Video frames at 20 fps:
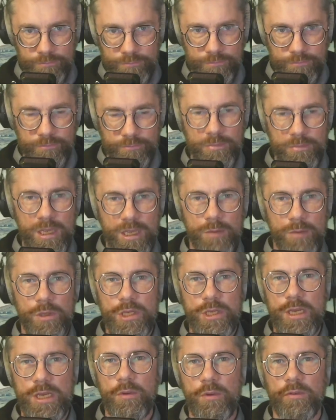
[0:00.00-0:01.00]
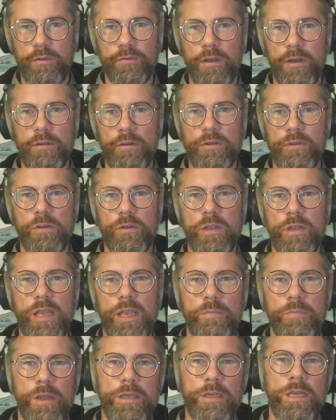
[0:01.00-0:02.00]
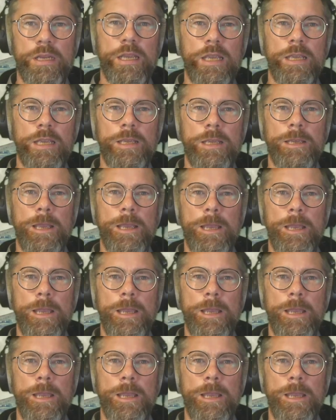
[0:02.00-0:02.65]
And we'll see what follows. Okay, but take